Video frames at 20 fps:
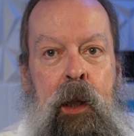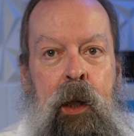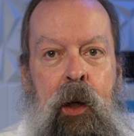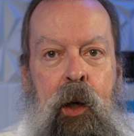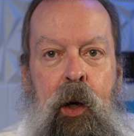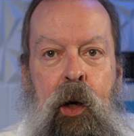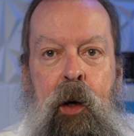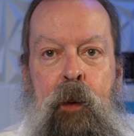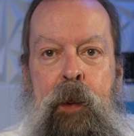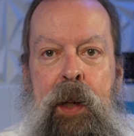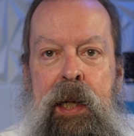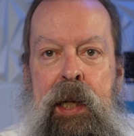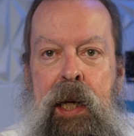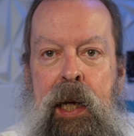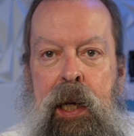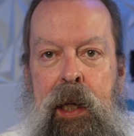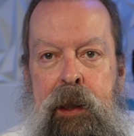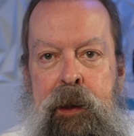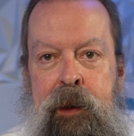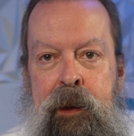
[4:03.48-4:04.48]
Oh my
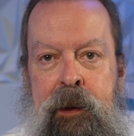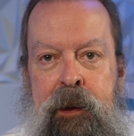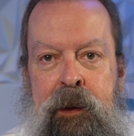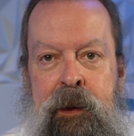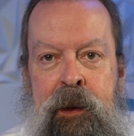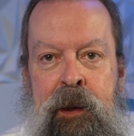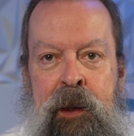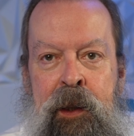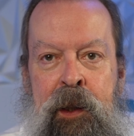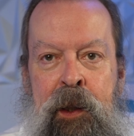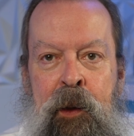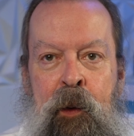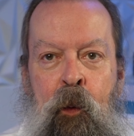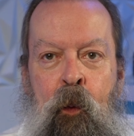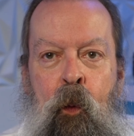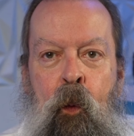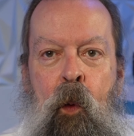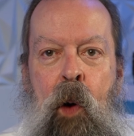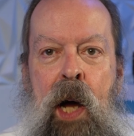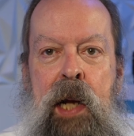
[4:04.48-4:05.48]
God.
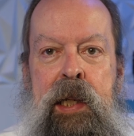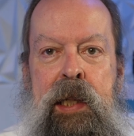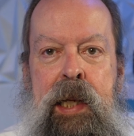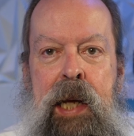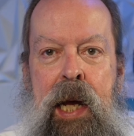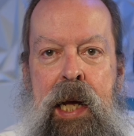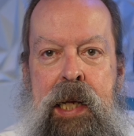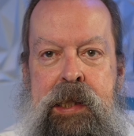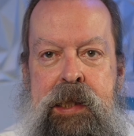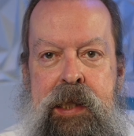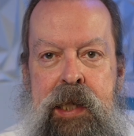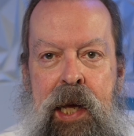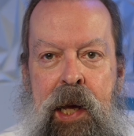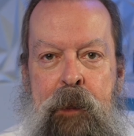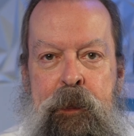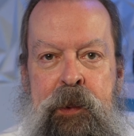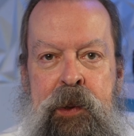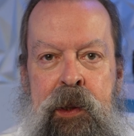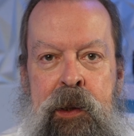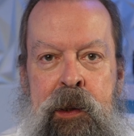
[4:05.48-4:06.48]
What a
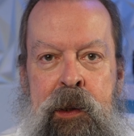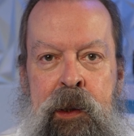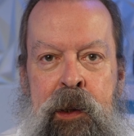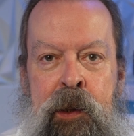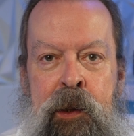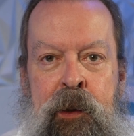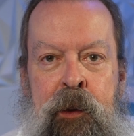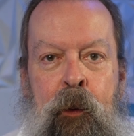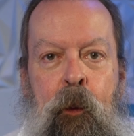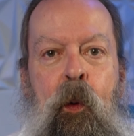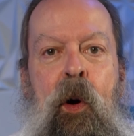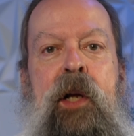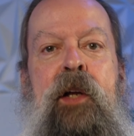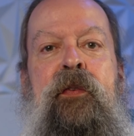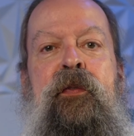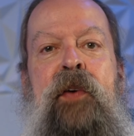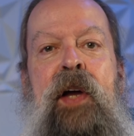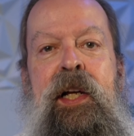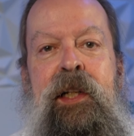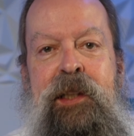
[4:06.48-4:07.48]
concept. What a
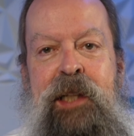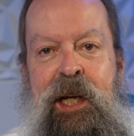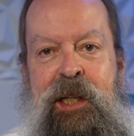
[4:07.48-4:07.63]
failed